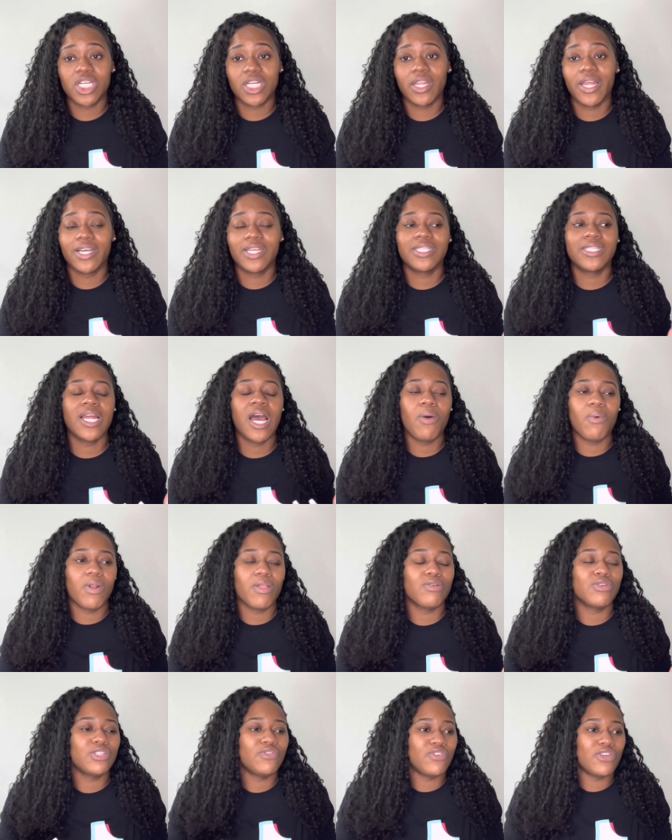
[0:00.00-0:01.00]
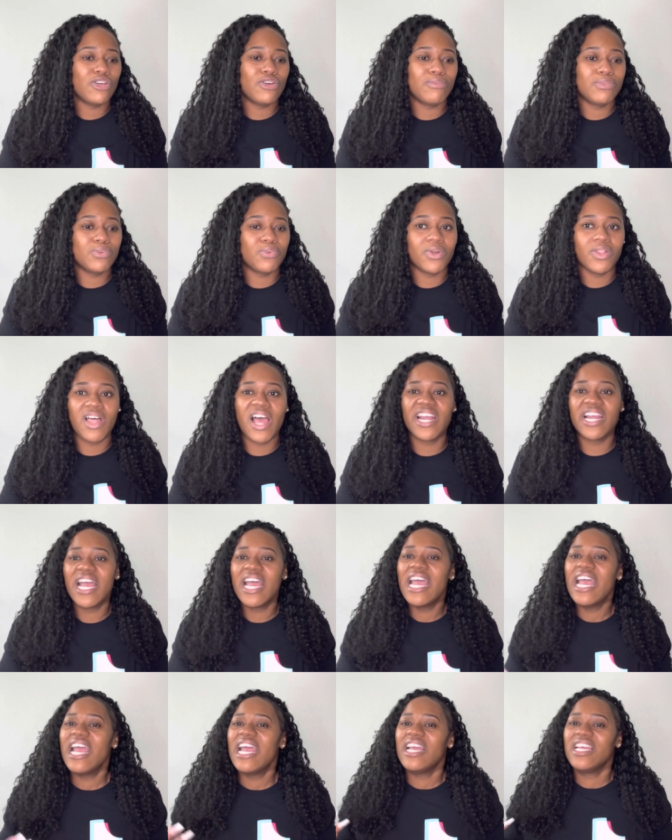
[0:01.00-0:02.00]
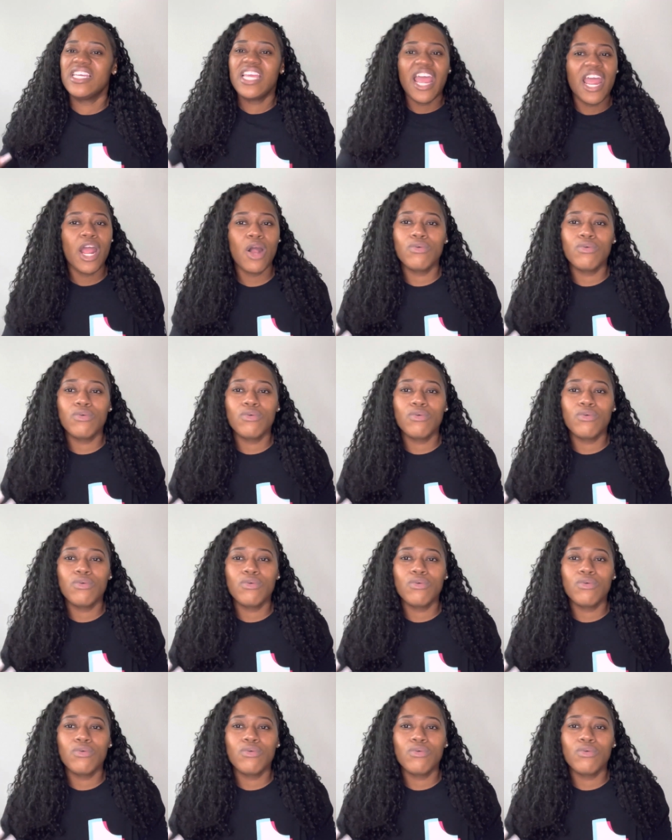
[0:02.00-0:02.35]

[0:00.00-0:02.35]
Like, it's not one of those films where like, yeah,